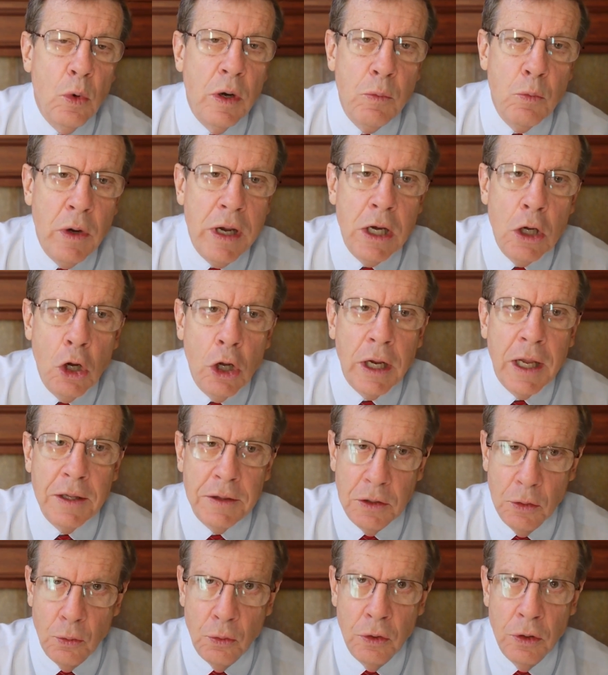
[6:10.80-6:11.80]
when we look
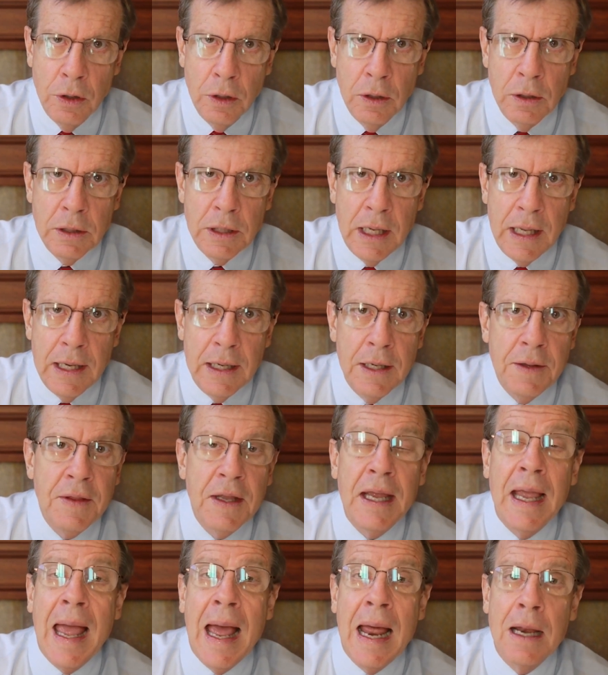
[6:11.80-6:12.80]
at the world, and in the
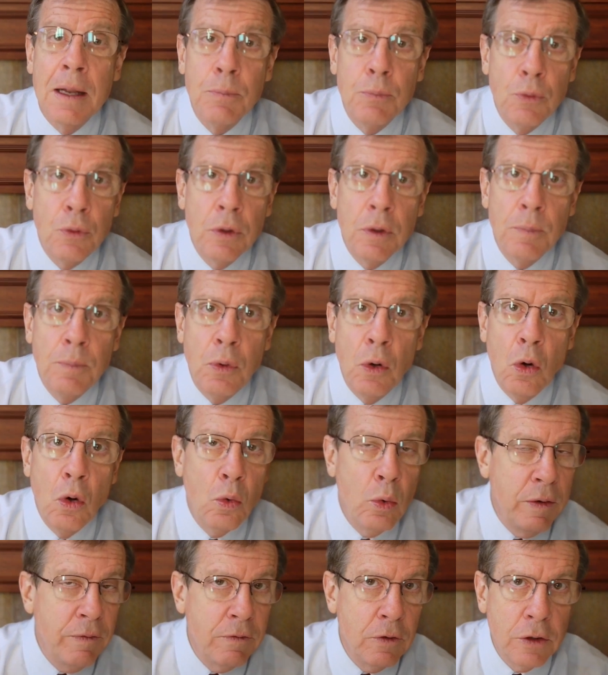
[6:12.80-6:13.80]
Gallup World
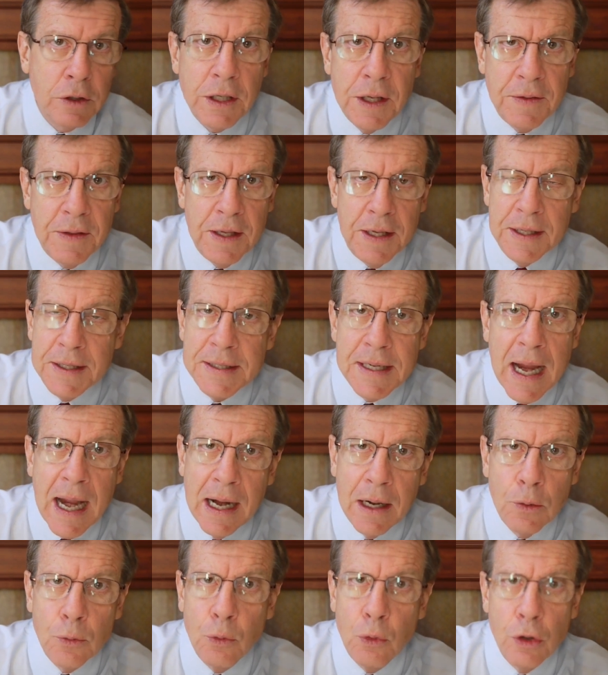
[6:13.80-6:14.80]
Poll, we've looked at the
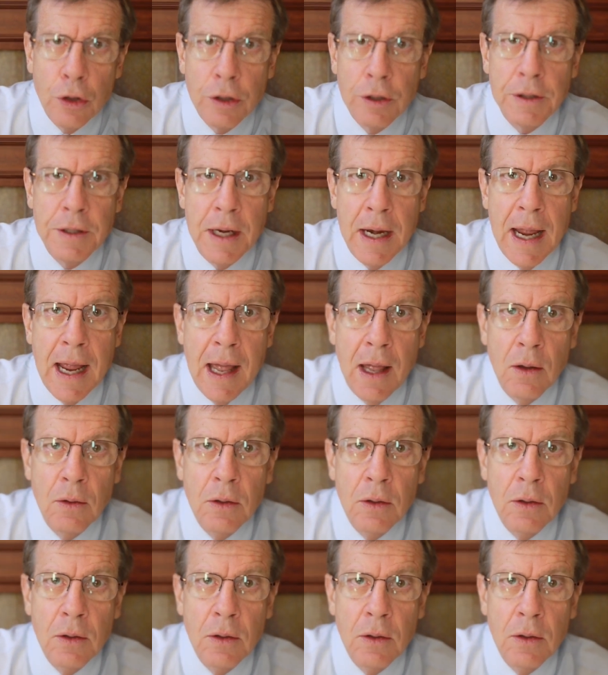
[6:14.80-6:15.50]
entire world now.